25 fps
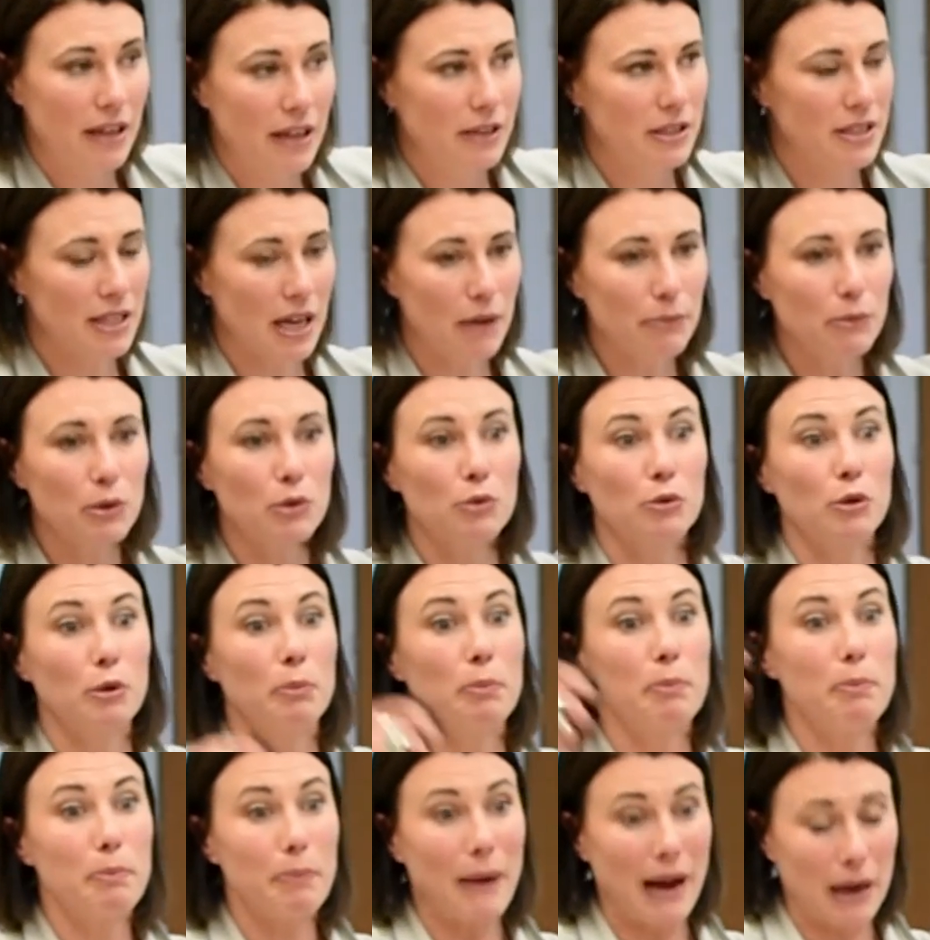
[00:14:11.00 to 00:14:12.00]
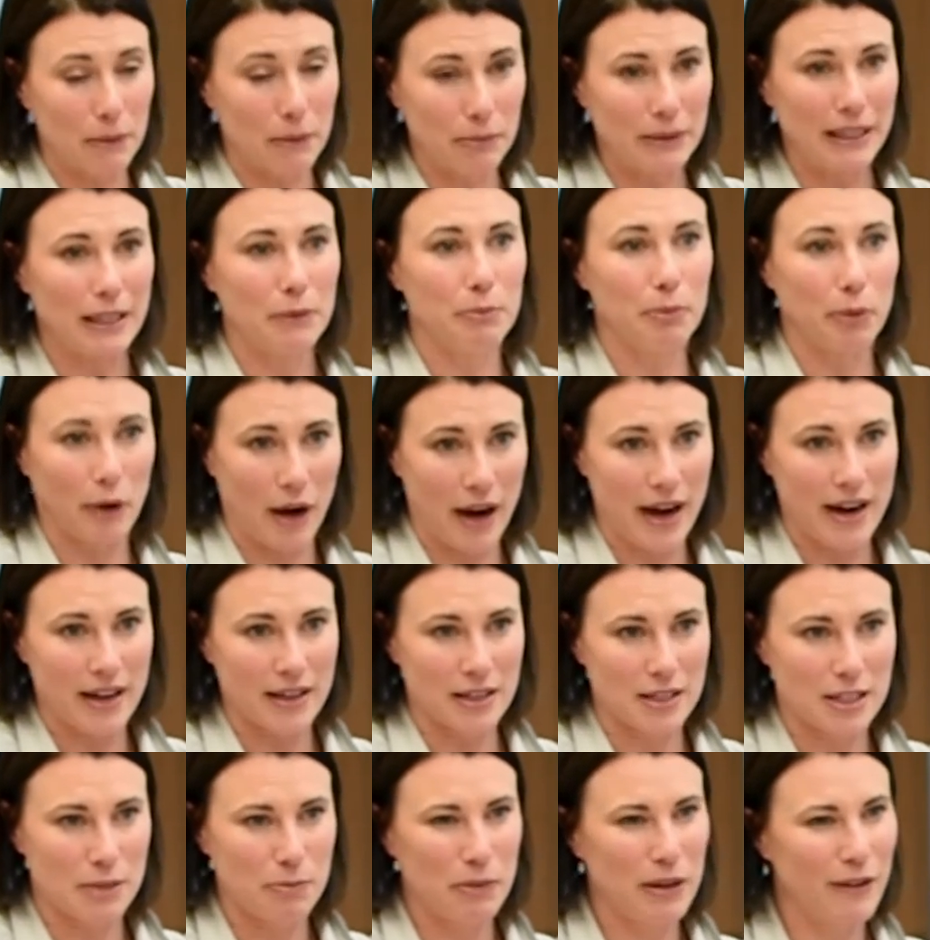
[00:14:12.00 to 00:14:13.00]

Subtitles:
some through public praise.